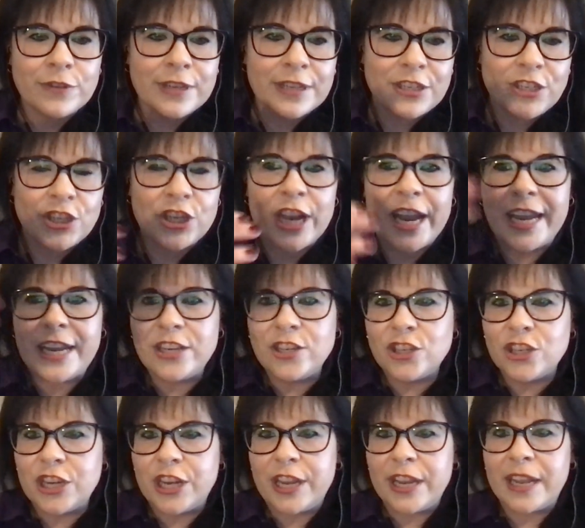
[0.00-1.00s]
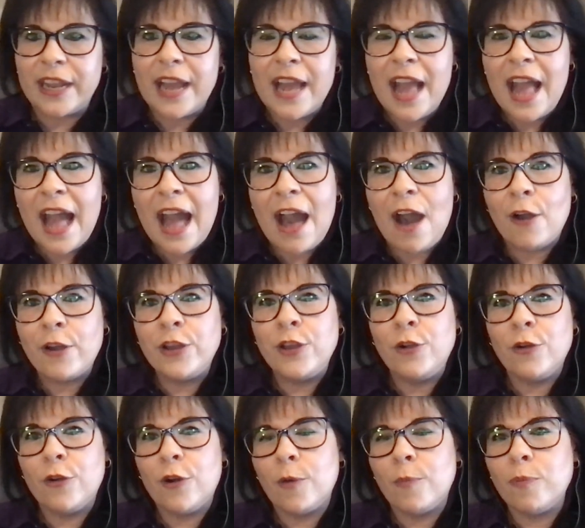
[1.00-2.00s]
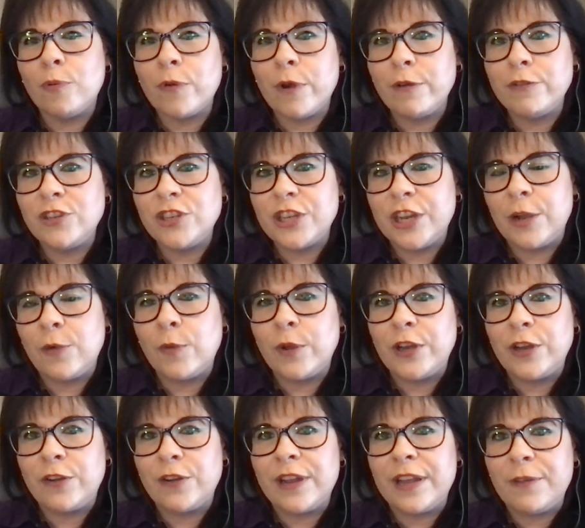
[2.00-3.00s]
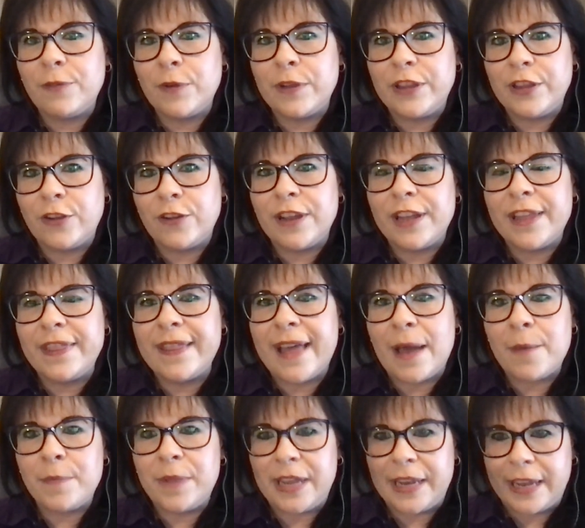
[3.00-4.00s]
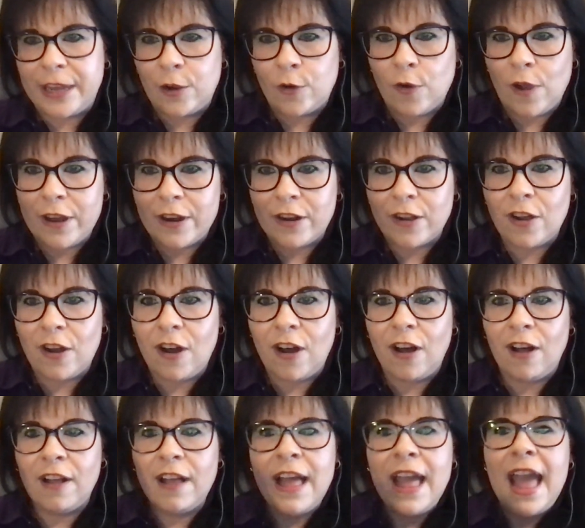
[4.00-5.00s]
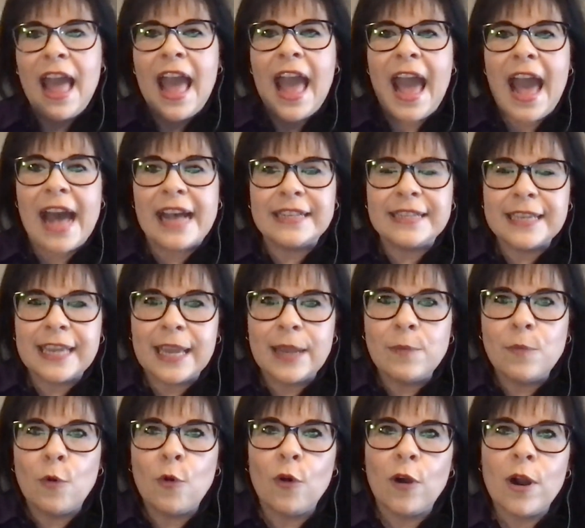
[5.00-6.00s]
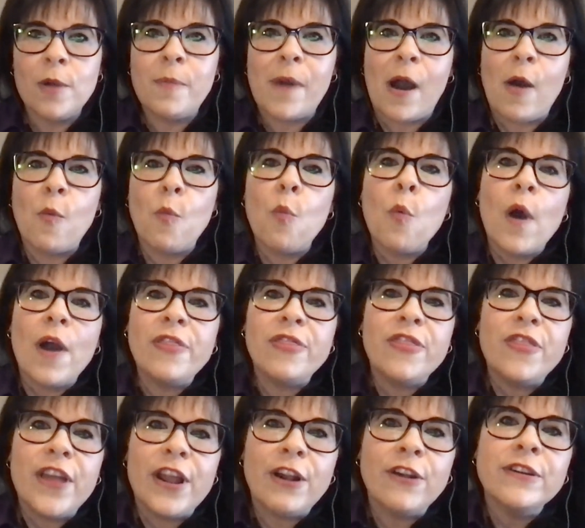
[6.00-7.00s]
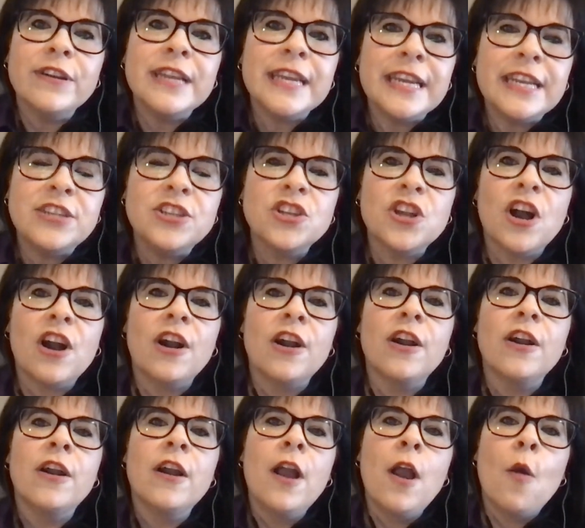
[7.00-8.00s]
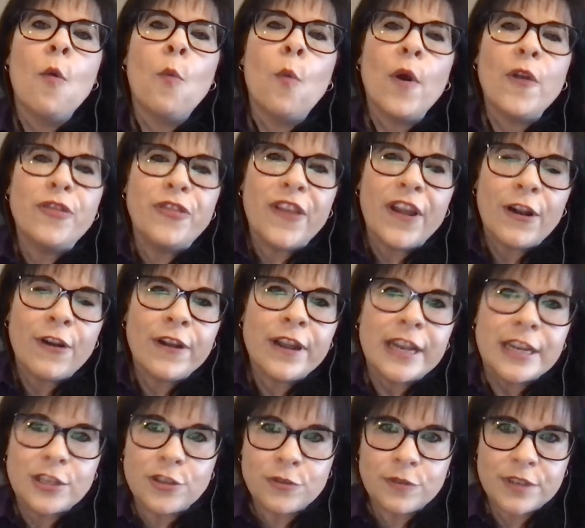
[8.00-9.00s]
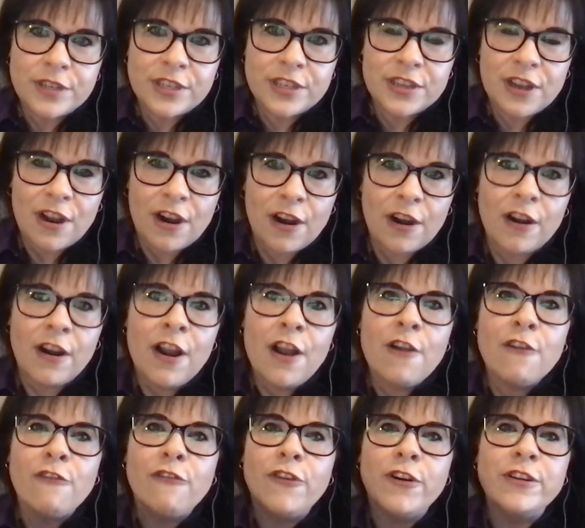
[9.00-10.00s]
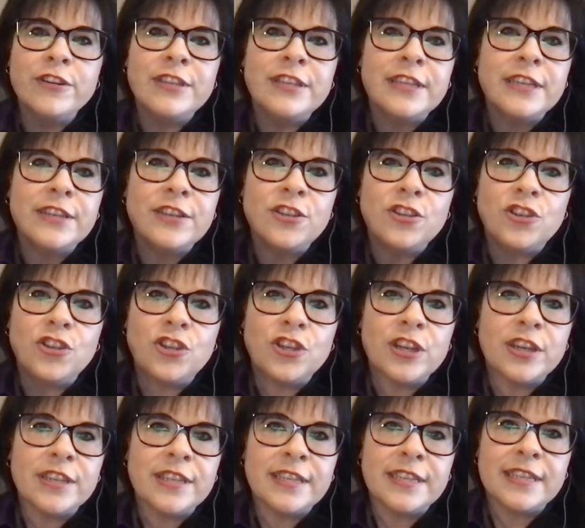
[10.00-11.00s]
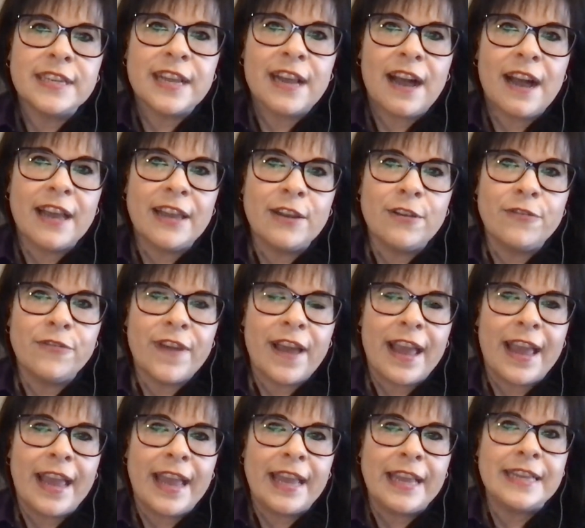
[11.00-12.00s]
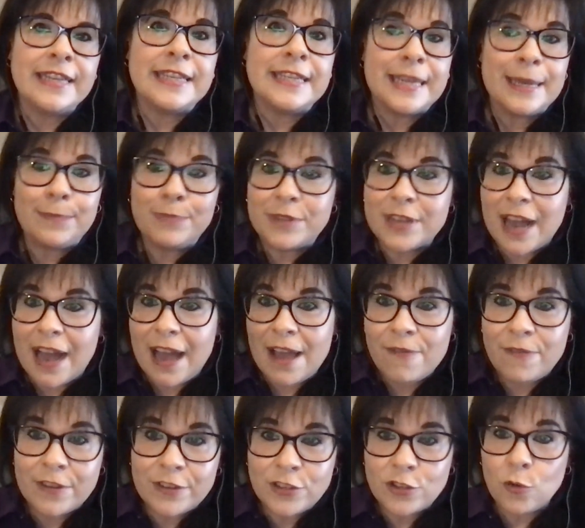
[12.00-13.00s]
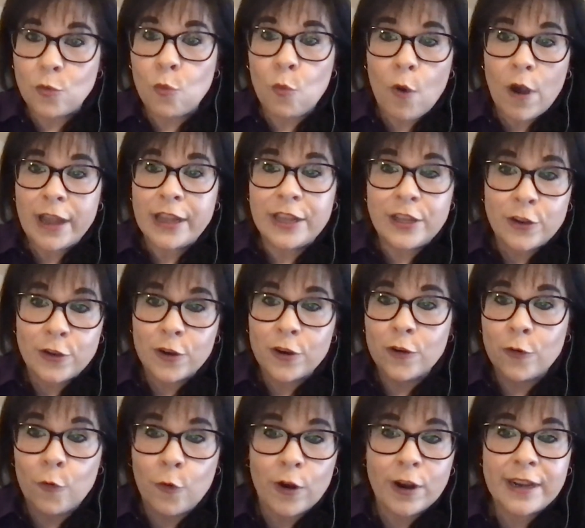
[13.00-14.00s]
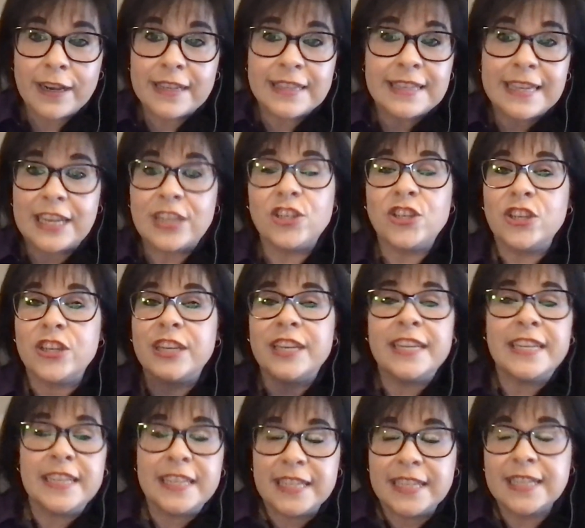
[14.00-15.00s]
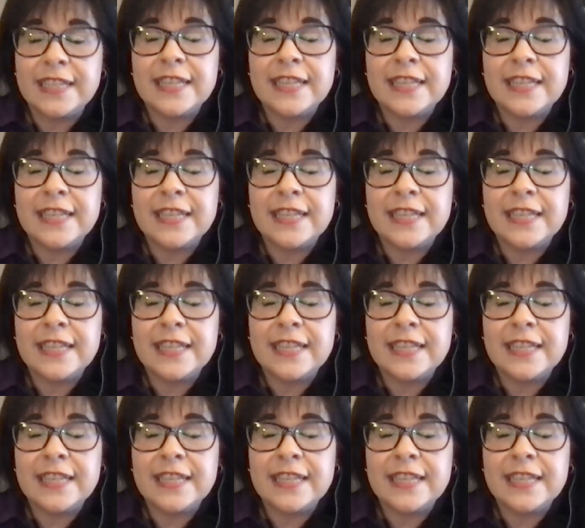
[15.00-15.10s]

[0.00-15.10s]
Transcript: changing how you're approaching when you're when you're in that meeting or on a call asking more about what their needs are, what their interests are, versus just kind of a deep dive into what your organization is.